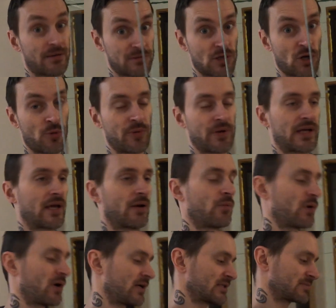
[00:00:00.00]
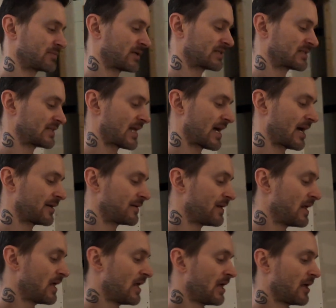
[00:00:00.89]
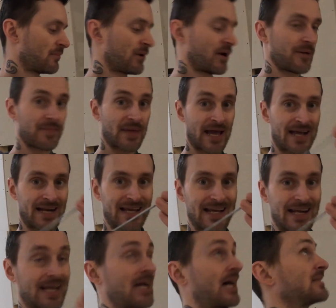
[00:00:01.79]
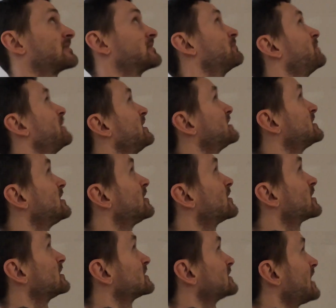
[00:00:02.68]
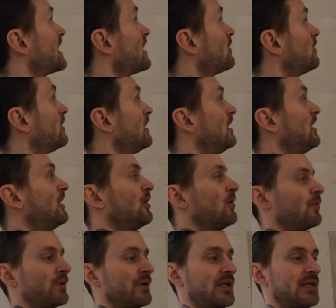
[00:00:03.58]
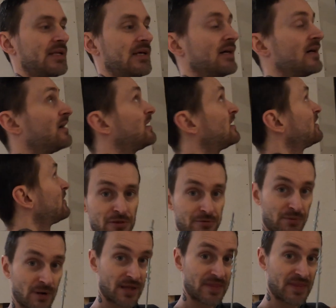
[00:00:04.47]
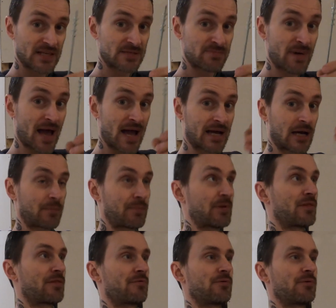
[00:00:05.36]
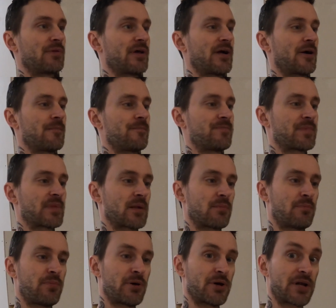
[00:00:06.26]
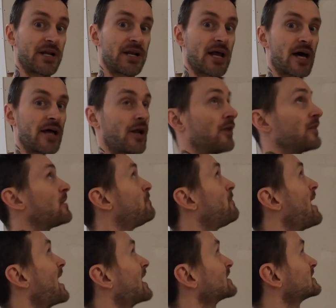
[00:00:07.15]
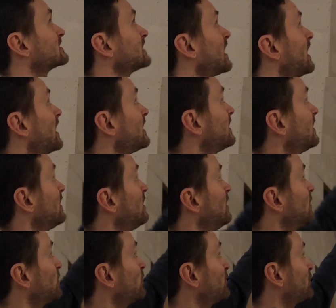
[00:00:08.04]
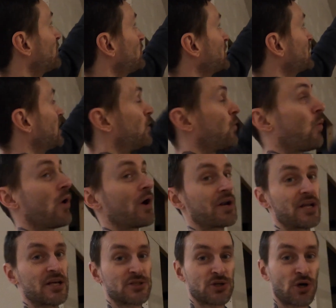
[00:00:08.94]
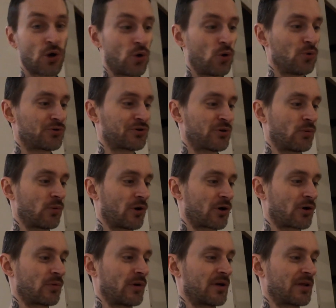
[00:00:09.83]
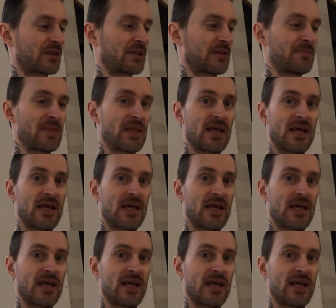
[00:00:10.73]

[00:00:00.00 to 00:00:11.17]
I was hoping it was, but it's not. But I had to get a custom piece here because now we need to thread this back up and through there, put a nut on the back side with only a 1-inch hole to work with,